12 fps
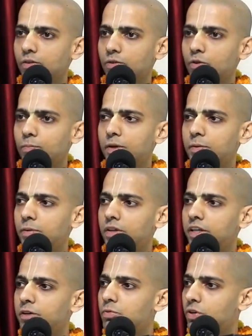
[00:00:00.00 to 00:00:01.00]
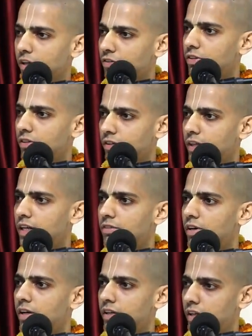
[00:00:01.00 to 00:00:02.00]
So people need protection. That is
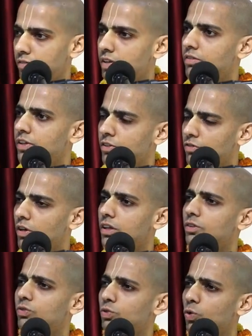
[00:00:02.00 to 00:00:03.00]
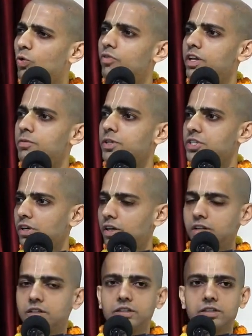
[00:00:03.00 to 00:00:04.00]
why everyone is working so very much
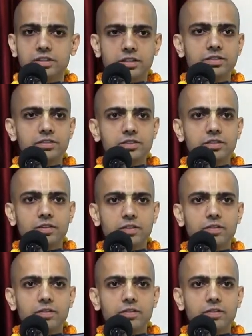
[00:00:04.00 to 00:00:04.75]
hard. Yes.